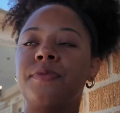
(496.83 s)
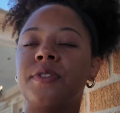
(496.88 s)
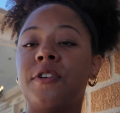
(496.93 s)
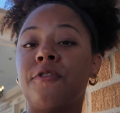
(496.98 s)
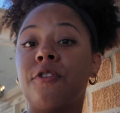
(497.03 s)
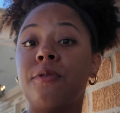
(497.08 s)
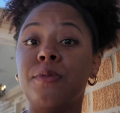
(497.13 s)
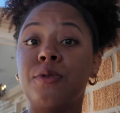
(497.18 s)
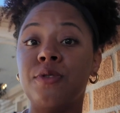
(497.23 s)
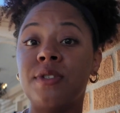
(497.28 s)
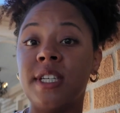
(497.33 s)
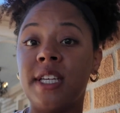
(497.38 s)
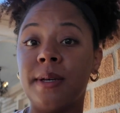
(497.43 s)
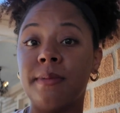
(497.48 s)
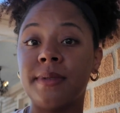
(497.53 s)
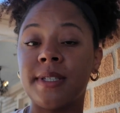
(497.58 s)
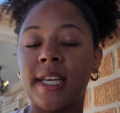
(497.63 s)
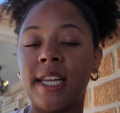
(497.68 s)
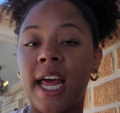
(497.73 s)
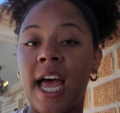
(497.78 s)
Different
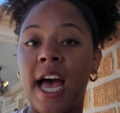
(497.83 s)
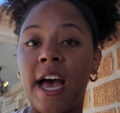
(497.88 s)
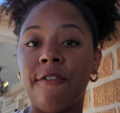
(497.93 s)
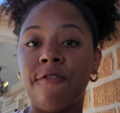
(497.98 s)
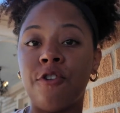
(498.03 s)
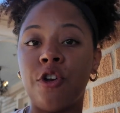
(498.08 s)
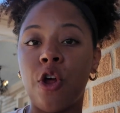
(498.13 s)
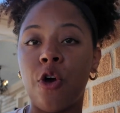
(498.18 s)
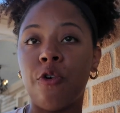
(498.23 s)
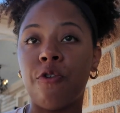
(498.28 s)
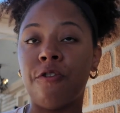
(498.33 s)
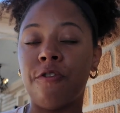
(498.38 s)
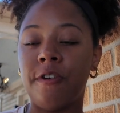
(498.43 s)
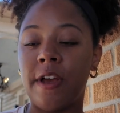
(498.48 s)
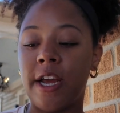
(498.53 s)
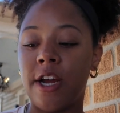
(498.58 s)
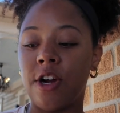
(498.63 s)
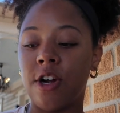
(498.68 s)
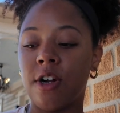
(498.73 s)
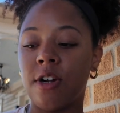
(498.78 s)
museums can have no
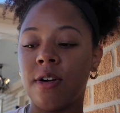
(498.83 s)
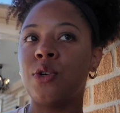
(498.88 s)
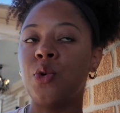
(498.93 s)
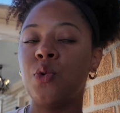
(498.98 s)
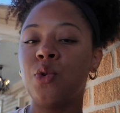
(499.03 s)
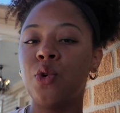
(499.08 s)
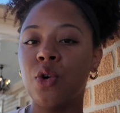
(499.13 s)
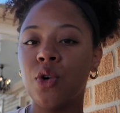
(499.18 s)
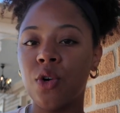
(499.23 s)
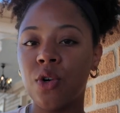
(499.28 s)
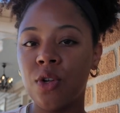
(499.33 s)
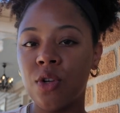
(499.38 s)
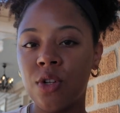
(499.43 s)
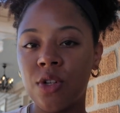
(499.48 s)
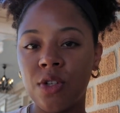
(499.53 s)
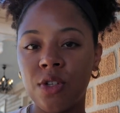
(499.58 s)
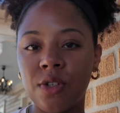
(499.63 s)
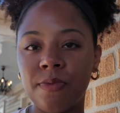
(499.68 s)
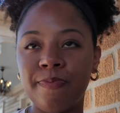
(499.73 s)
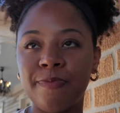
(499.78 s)
fare.
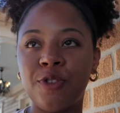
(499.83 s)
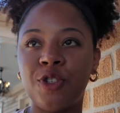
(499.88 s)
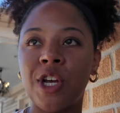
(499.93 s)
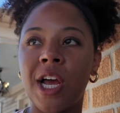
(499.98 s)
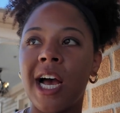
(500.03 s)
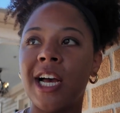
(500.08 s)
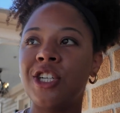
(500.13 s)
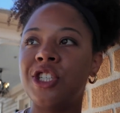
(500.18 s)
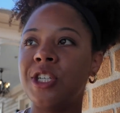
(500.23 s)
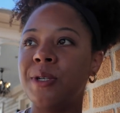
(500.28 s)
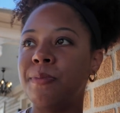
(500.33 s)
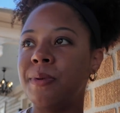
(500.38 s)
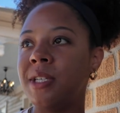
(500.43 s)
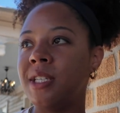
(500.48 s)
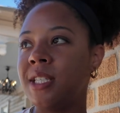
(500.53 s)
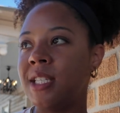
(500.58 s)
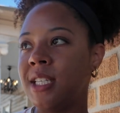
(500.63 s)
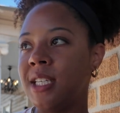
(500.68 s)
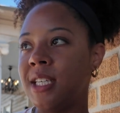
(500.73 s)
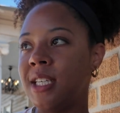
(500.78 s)
Google,
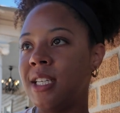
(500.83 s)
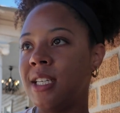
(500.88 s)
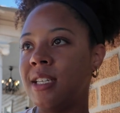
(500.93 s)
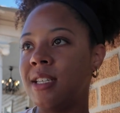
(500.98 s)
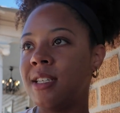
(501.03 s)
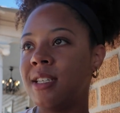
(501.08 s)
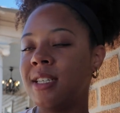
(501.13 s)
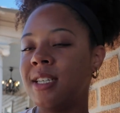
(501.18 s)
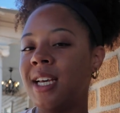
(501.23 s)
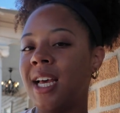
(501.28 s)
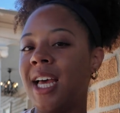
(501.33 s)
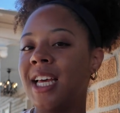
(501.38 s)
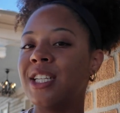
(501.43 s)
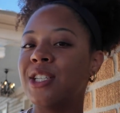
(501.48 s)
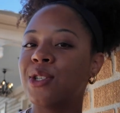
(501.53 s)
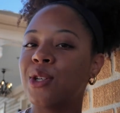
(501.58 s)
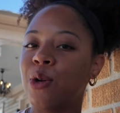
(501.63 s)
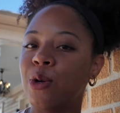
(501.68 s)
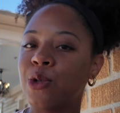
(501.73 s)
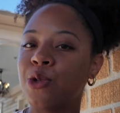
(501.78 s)
ChatGPT,
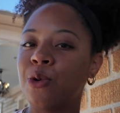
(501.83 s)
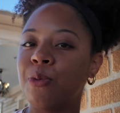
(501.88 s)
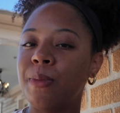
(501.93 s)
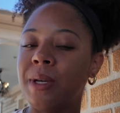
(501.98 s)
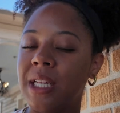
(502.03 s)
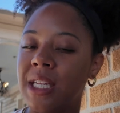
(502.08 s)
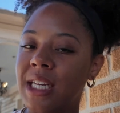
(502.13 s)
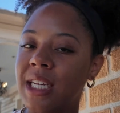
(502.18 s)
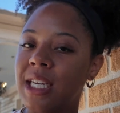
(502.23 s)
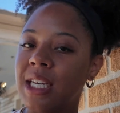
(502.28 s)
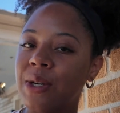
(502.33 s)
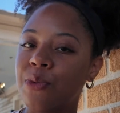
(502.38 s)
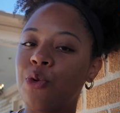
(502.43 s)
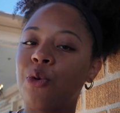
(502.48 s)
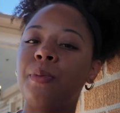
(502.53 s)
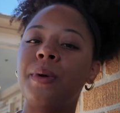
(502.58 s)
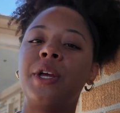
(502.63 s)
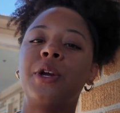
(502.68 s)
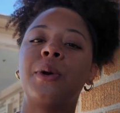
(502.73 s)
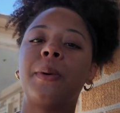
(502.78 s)
and social media
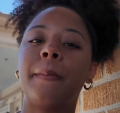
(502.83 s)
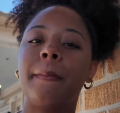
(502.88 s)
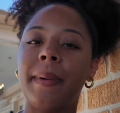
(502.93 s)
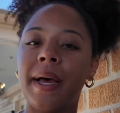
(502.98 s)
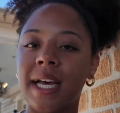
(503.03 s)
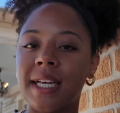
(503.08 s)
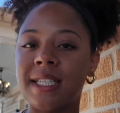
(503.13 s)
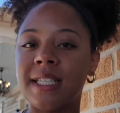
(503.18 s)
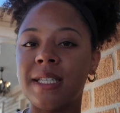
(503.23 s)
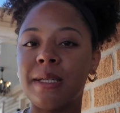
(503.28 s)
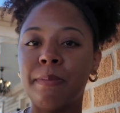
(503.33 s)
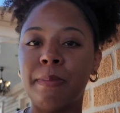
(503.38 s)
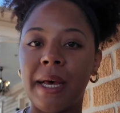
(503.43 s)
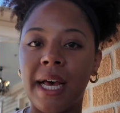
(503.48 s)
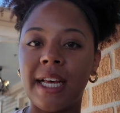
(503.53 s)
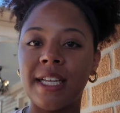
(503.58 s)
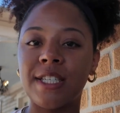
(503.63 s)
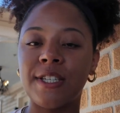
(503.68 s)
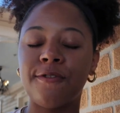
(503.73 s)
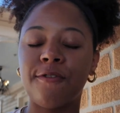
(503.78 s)
will be your best
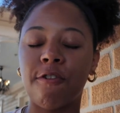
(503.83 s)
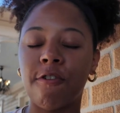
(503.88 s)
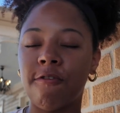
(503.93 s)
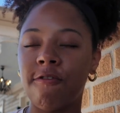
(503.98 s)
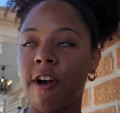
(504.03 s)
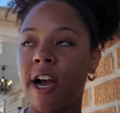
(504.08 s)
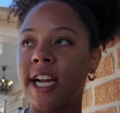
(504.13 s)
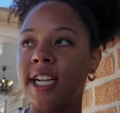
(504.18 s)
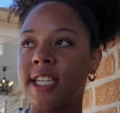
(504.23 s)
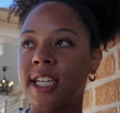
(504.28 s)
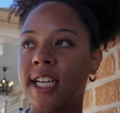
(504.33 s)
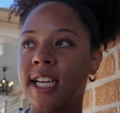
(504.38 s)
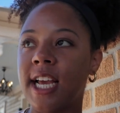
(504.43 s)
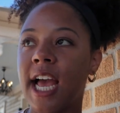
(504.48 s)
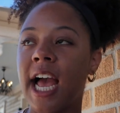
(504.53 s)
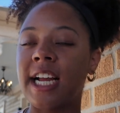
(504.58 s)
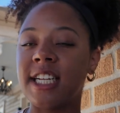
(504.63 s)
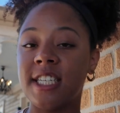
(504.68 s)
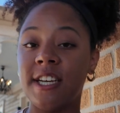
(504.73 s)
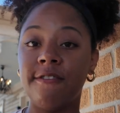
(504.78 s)
bets for
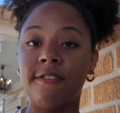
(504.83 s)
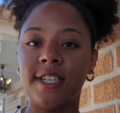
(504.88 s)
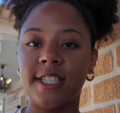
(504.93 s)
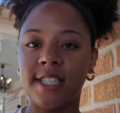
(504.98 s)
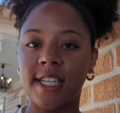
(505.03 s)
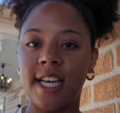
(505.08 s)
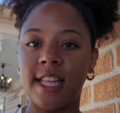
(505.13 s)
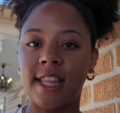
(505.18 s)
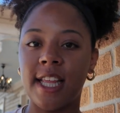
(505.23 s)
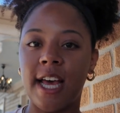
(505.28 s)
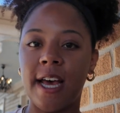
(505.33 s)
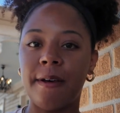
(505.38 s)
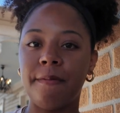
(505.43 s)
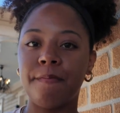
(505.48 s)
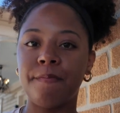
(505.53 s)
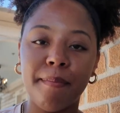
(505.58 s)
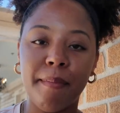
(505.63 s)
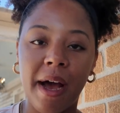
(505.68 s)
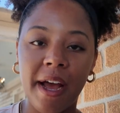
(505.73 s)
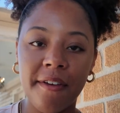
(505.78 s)
finding activities like that.
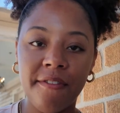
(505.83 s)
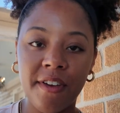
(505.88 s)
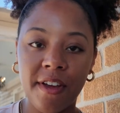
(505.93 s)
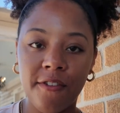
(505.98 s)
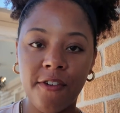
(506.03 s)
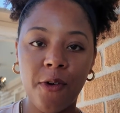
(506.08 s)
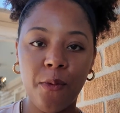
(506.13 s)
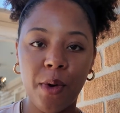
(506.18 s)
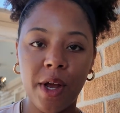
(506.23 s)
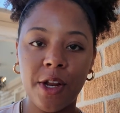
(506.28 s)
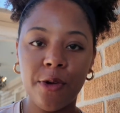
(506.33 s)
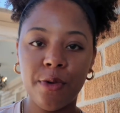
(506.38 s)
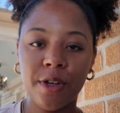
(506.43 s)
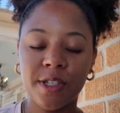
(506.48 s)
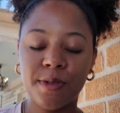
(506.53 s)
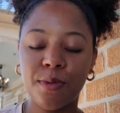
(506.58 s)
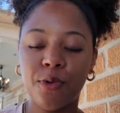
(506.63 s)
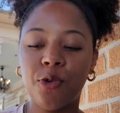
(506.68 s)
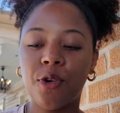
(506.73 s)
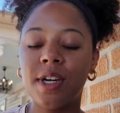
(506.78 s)
My favorite way to
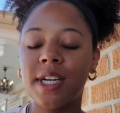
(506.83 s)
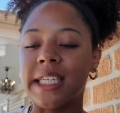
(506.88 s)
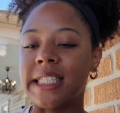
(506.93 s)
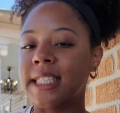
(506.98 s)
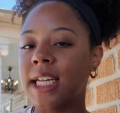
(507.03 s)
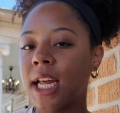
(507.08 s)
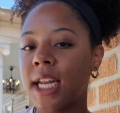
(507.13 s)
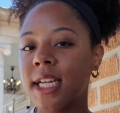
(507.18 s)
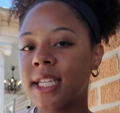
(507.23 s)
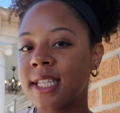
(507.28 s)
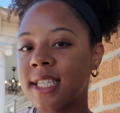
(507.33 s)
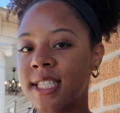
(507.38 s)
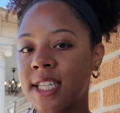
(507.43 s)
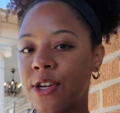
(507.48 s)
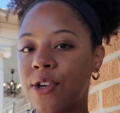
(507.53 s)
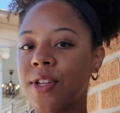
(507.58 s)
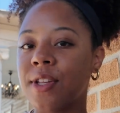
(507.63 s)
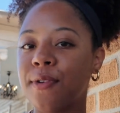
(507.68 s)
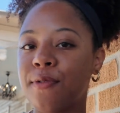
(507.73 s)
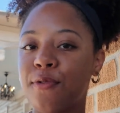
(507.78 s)
explore is not
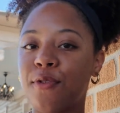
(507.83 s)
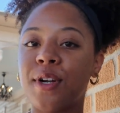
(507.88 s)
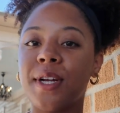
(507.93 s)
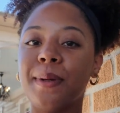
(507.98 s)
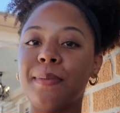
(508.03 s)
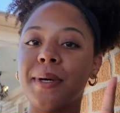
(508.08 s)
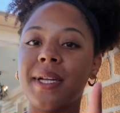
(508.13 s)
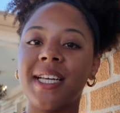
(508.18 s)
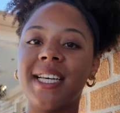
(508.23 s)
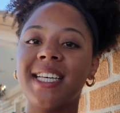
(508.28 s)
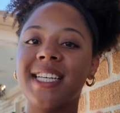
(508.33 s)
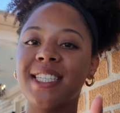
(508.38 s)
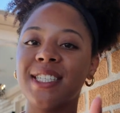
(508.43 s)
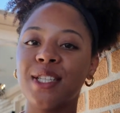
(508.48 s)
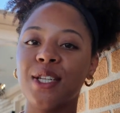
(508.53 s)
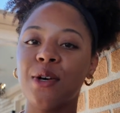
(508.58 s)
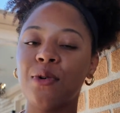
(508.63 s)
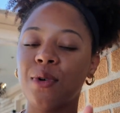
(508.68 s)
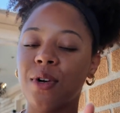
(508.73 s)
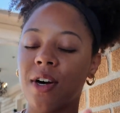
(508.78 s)
necessarily free, but it
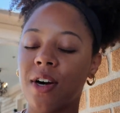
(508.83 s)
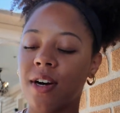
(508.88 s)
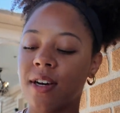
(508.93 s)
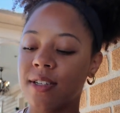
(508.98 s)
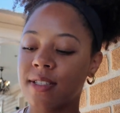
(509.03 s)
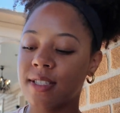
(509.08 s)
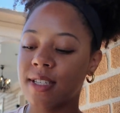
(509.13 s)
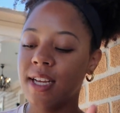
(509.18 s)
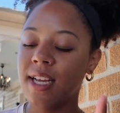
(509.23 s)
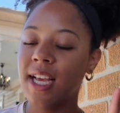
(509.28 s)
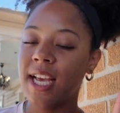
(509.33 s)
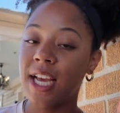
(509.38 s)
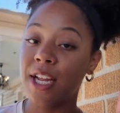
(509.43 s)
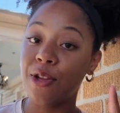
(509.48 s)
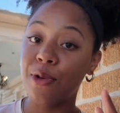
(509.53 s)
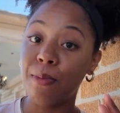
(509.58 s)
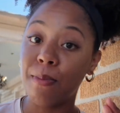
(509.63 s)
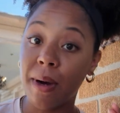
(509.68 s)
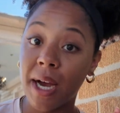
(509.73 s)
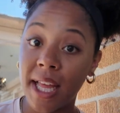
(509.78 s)
is low cost.
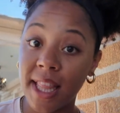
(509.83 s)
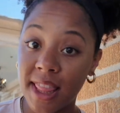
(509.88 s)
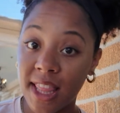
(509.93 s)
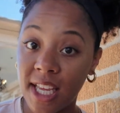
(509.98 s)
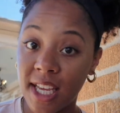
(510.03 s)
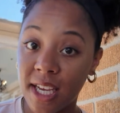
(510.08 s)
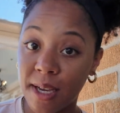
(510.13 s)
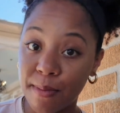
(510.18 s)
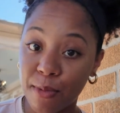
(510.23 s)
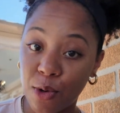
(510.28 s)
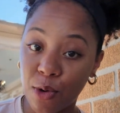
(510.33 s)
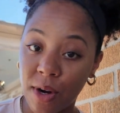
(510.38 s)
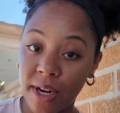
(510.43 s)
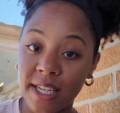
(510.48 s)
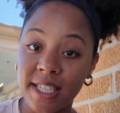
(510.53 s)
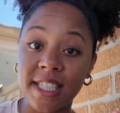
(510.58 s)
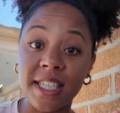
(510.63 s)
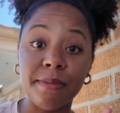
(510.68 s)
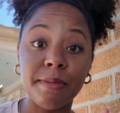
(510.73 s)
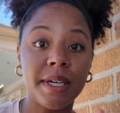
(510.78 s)
And you might think I'm
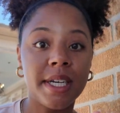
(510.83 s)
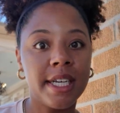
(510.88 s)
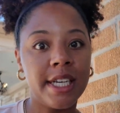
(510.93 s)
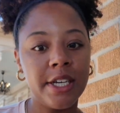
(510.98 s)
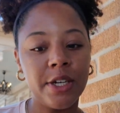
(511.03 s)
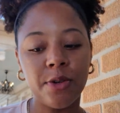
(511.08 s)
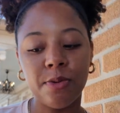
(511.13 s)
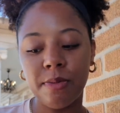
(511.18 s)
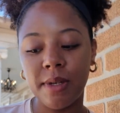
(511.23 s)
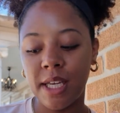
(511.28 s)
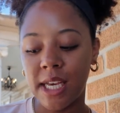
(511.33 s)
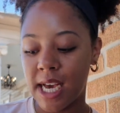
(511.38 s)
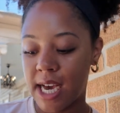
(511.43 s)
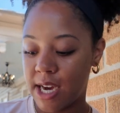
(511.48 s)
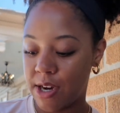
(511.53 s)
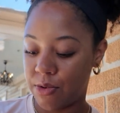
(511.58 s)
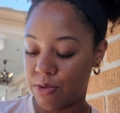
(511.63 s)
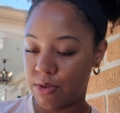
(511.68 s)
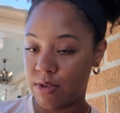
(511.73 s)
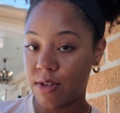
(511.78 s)
crazy, but hear me
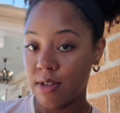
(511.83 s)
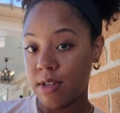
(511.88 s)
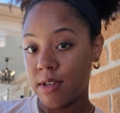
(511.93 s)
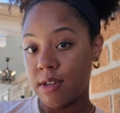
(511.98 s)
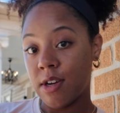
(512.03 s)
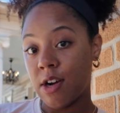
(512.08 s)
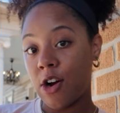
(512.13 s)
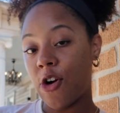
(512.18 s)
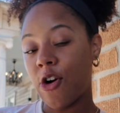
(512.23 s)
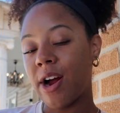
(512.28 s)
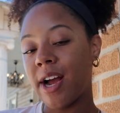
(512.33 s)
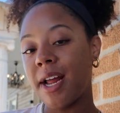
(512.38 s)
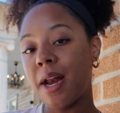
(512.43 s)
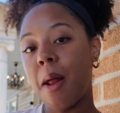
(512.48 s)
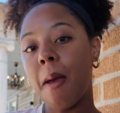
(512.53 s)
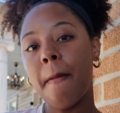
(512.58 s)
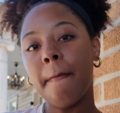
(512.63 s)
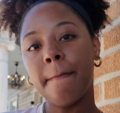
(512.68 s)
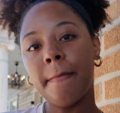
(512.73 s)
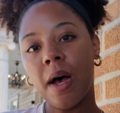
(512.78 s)
out. All
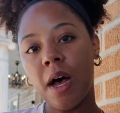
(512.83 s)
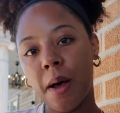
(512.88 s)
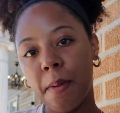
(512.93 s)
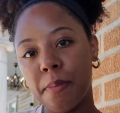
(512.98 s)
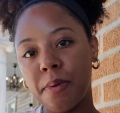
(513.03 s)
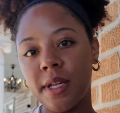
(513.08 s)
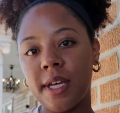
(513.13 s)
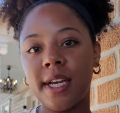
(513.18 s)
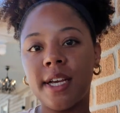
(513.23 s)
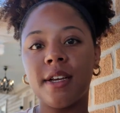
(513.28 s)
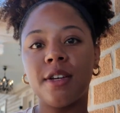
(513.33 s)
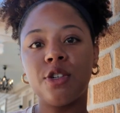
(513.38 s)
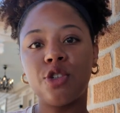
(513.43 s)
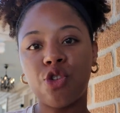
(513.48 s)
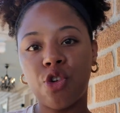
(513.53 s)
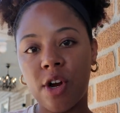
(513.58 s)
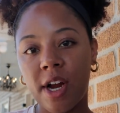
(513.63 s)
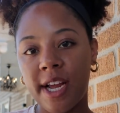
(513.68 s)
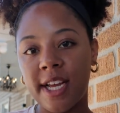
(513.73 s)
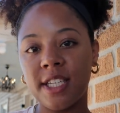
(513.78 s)
right, public
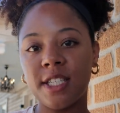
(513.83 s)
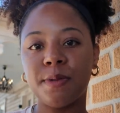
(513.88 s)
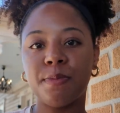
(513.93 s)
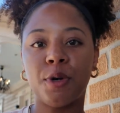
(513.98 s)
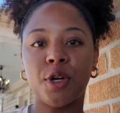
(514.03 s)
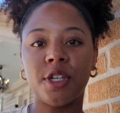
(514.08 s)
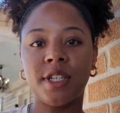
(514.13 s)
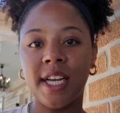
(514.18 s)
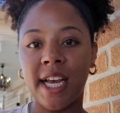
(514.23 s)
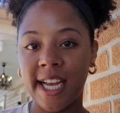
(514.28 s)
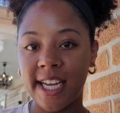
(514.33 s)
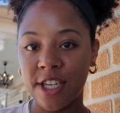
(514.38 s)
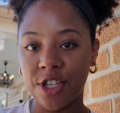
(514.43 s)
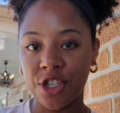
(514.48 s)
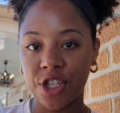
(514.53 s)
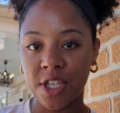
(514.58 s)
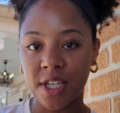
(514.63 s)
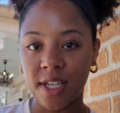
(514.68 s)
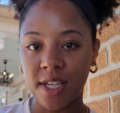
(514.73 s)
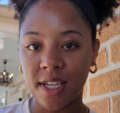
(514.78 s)

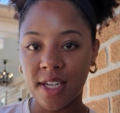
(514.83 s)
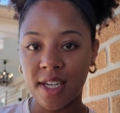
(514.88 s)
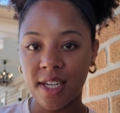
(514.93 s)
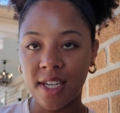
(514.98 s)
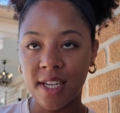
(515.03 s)
transportation.